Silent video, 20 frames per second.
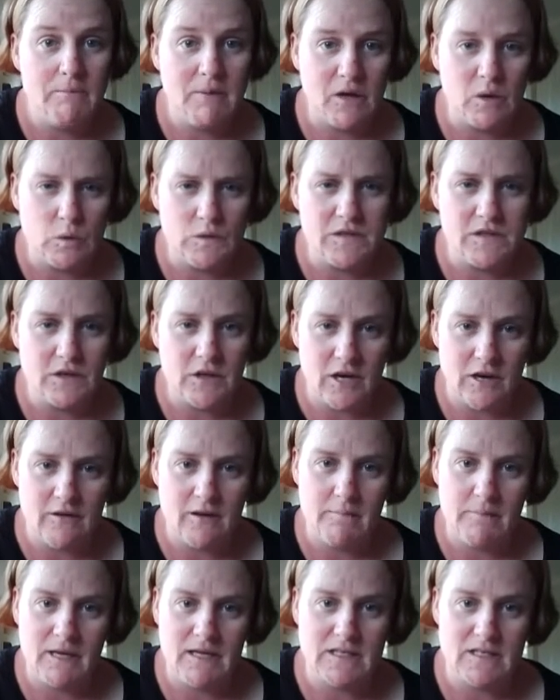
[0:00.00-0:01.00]
but also
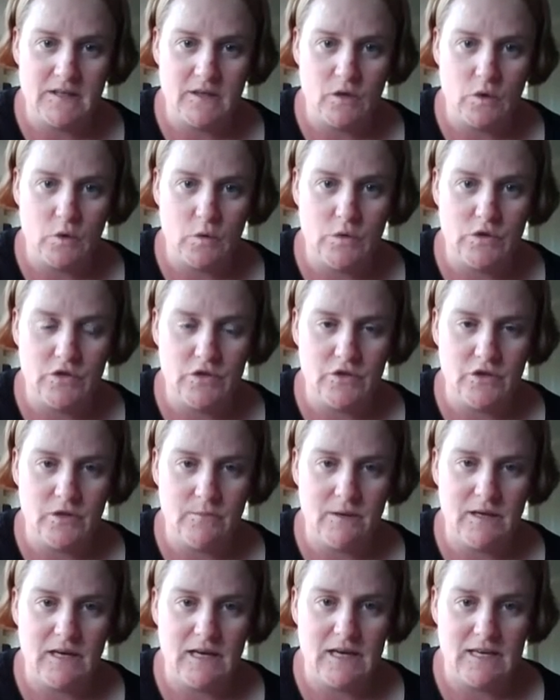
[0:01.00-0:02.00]
going back to the core
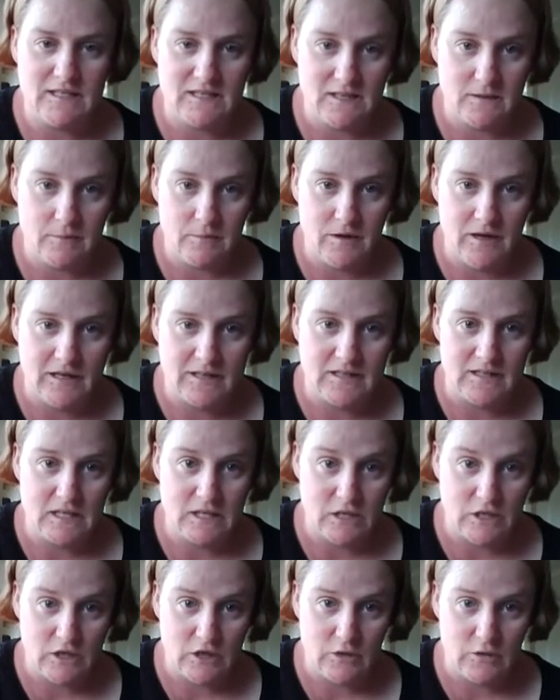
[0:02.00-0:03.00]
document as it applies
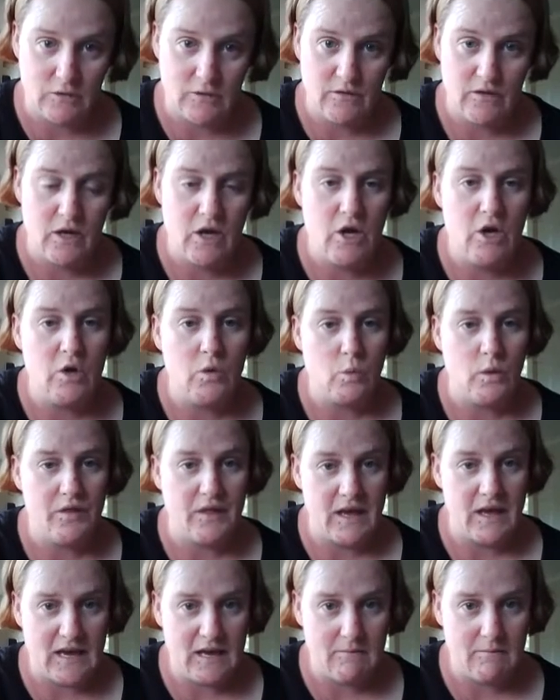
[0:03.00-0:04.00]
to youth
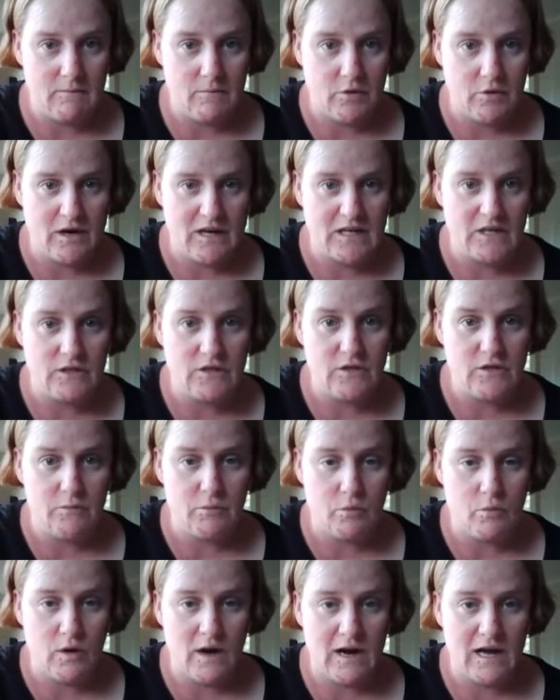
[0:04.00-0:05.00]
with Anne-Marie
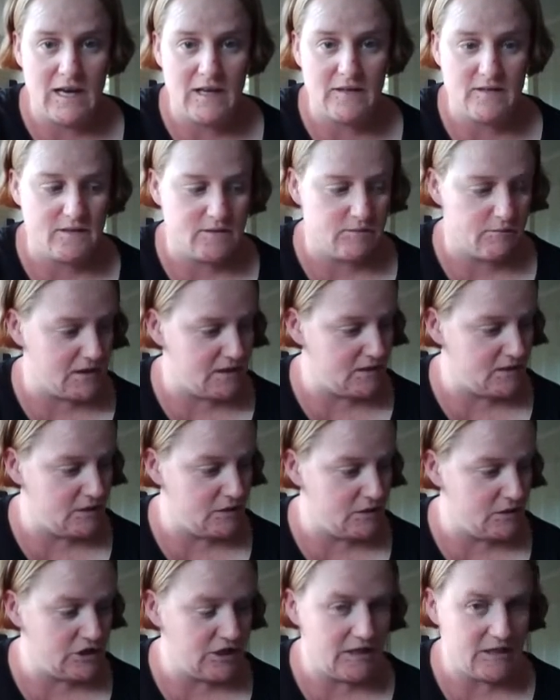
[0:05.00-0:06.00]
Tupuala's
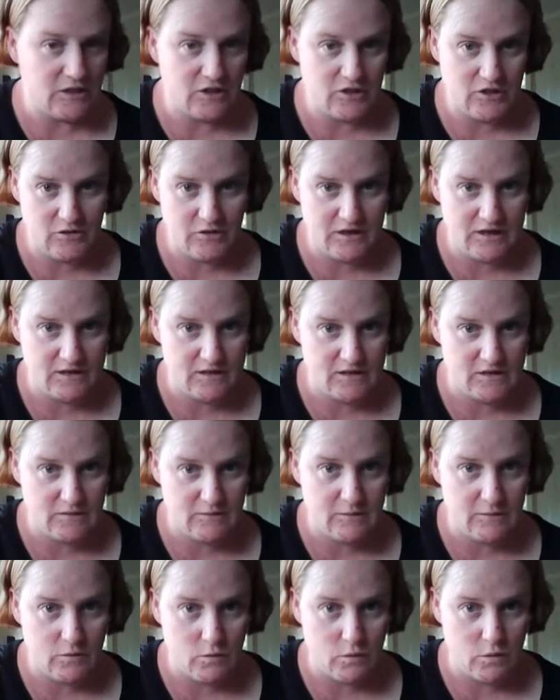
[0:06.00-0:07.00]
research in
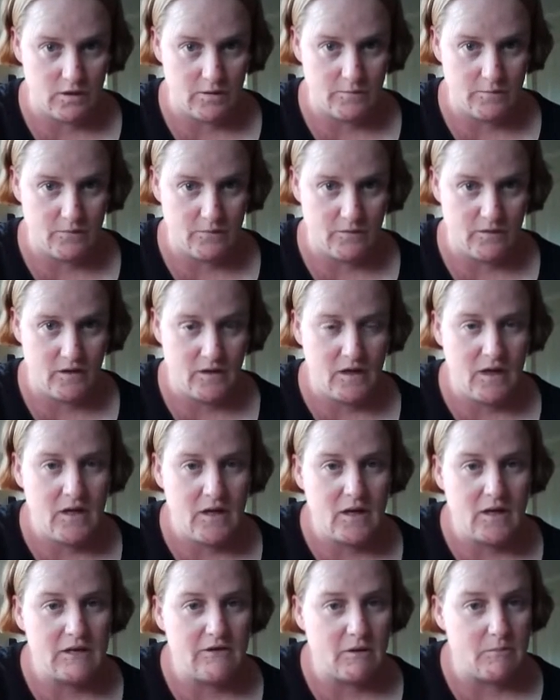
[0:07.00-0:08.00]
2004.
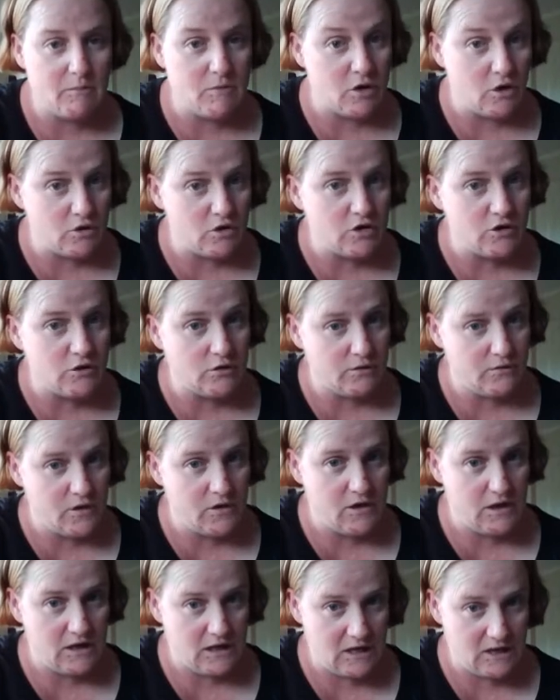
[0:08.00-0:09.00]
Now, I'm not sure if
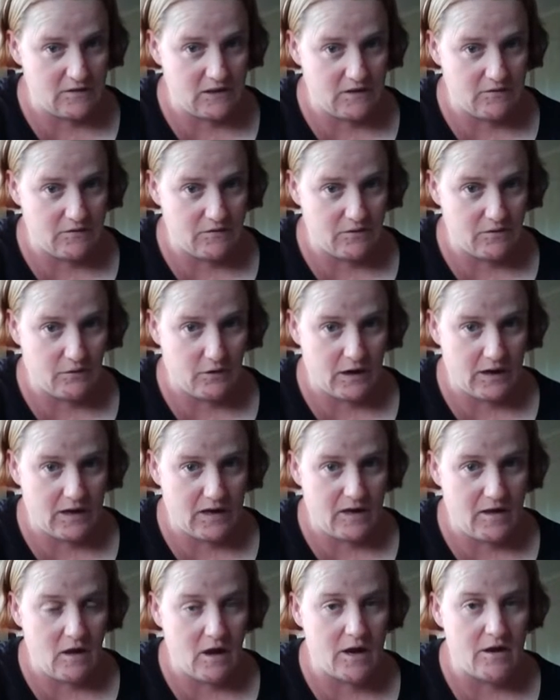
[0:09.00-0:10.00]
you can get that for
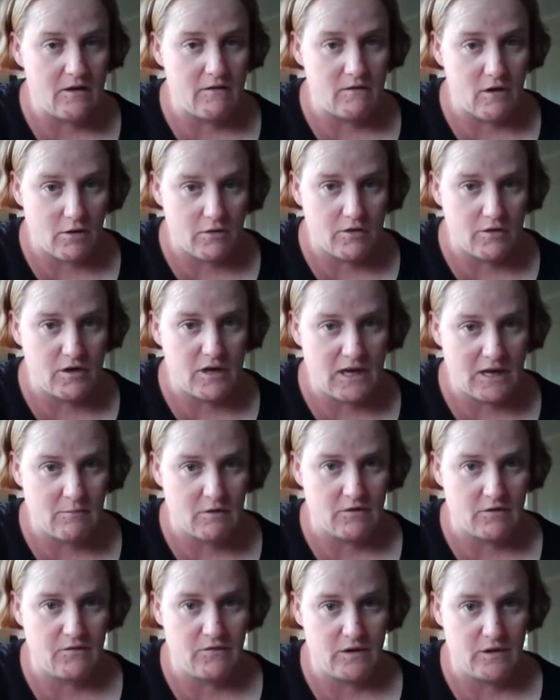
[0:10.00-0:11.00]
free. I know you can
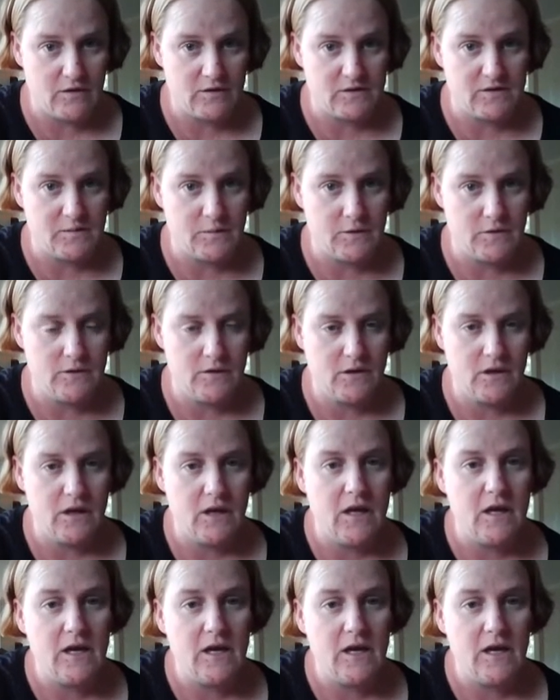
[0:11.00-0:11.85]
with Fiona's work.